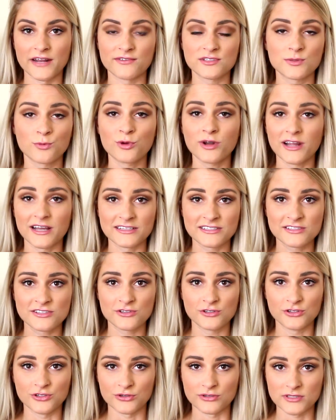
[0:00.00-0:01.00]
If someone asks
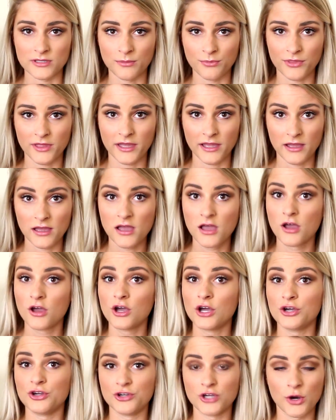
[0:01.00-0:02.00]
you to do something,
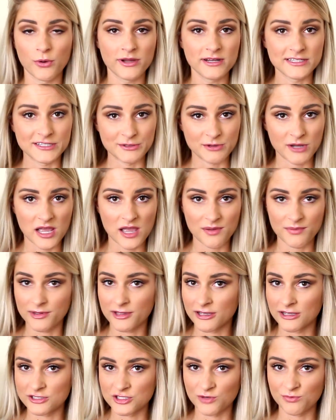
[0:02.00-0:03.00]
go and do it,
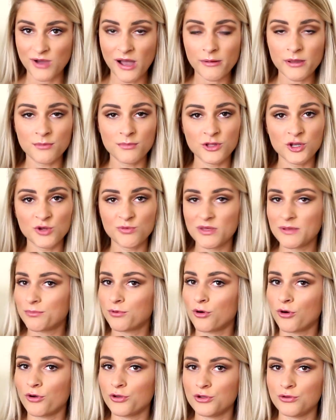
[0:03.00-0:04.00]
because you'll probably meet new people.